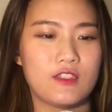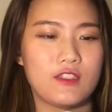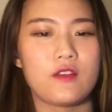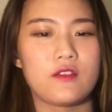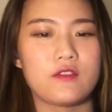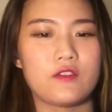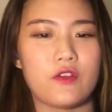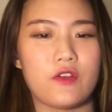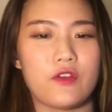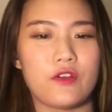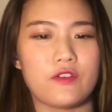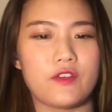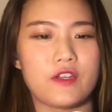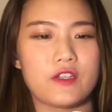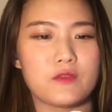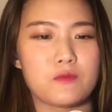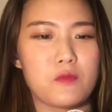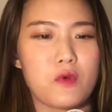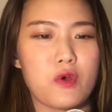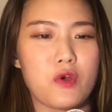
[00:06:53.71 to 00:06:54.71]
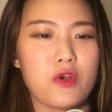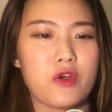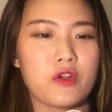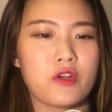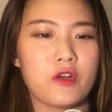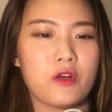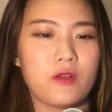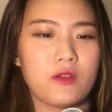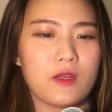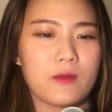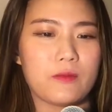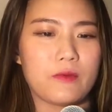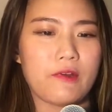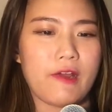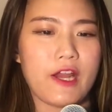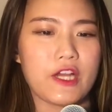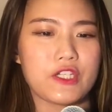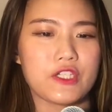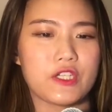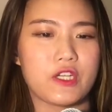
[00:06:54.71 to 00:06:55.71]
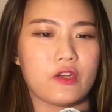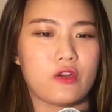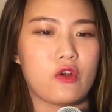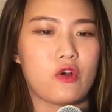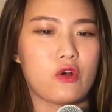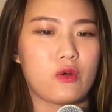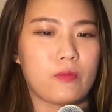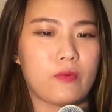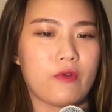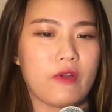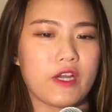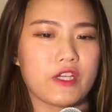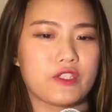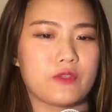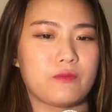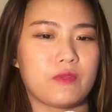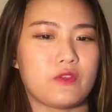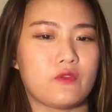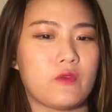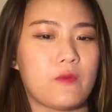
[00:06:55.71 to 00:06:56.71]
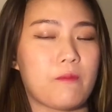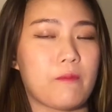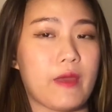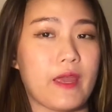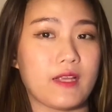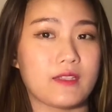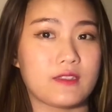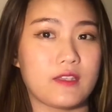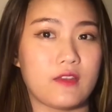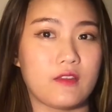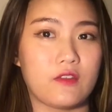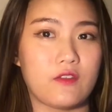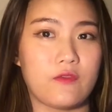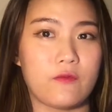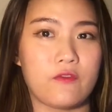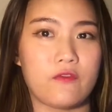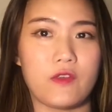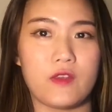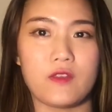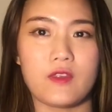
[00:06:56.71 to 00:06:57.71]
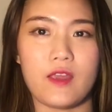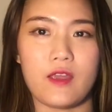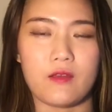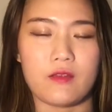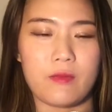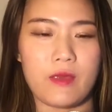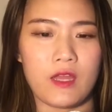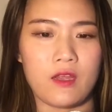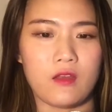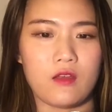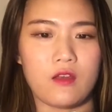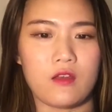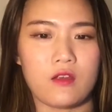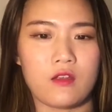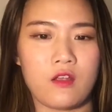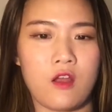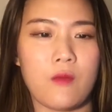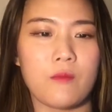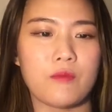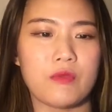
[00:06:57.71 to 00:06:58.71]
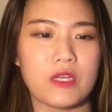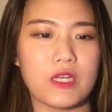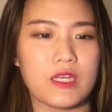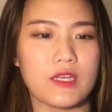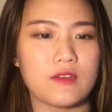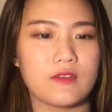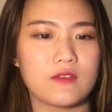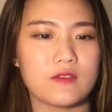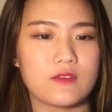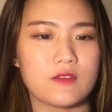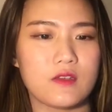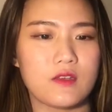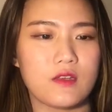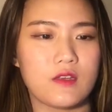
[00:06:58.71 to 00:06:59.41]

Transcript: So there's more collaboration and cooperation between banks and the fintech companies.